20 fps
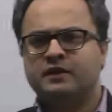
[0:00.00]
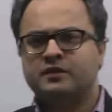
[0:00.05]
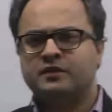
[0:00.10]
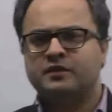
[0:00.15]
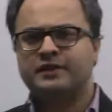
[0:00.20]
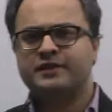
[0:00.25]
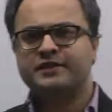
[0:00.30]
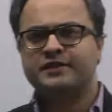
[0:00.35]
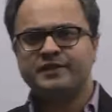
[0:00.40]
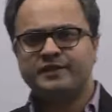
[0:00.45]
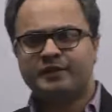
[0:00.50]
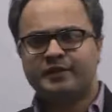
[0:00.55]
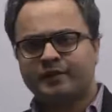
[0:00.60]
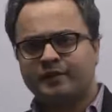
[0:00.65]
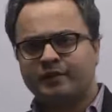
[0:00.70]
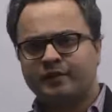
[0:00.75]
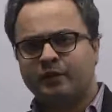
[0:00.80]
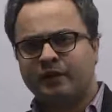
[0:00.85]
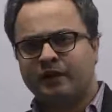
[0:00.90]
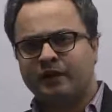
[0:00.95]
So let's just
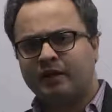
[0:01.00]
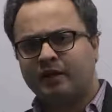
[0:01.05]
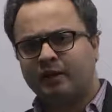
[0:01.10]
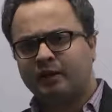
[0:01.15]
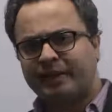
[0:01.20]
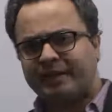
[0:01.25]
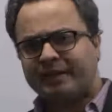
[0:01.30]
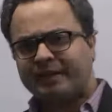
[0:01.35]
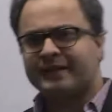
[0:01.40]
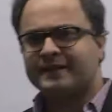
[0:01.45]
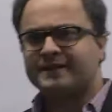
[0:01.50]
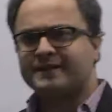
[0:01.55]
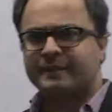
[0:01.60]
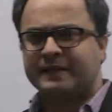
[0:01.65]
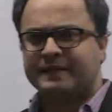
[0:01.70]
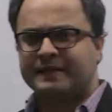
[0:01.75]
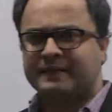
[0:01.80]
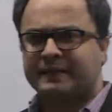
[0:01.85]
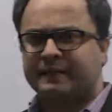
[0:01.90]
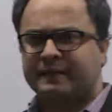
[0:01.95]
quickly take some
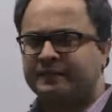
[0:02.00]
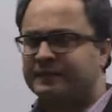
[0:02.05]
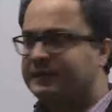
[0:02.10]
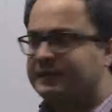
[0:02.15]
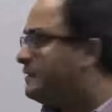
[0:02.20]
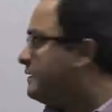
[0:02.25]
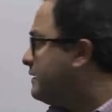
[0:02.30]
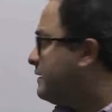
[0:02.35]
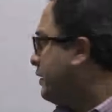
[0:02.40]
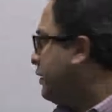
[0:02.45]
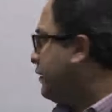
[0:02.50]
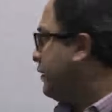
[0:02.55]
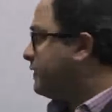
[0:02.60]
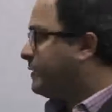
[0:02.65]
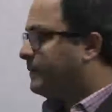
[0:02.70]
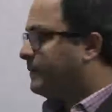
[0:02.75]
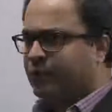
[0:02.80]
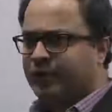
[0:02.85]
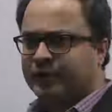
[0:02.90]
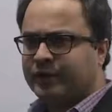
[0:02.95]
examples of
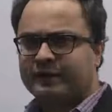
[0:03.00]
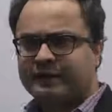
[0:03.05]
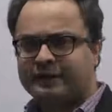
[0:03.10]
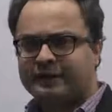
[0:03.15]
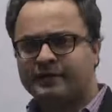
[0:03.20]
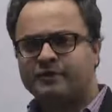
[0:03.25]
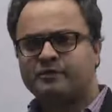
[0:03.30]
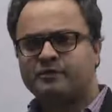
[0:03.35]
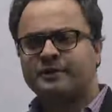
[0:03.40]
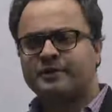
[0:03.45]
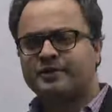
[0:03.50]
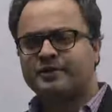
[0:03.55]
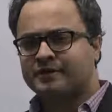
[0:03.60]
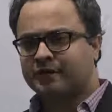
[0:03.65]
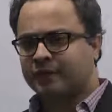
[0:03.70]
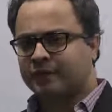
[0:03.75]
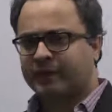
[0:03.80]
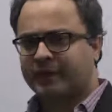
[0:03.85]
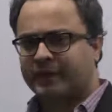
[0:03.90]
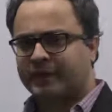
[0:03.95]
some quadratic expressions
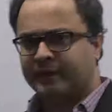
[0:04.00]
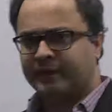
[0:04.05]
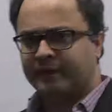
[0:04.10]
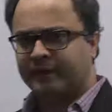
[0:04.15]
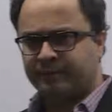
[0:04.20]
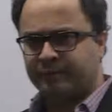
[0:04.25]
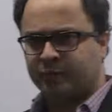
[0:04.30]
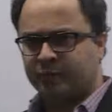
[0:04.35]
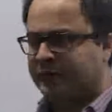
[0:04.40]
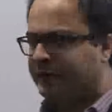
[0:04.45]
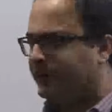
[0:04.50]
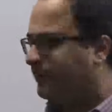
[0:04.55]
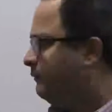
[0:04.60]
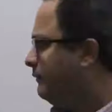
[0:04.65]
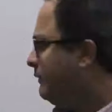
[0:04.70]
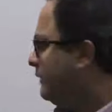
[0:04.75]
and quickly plot them.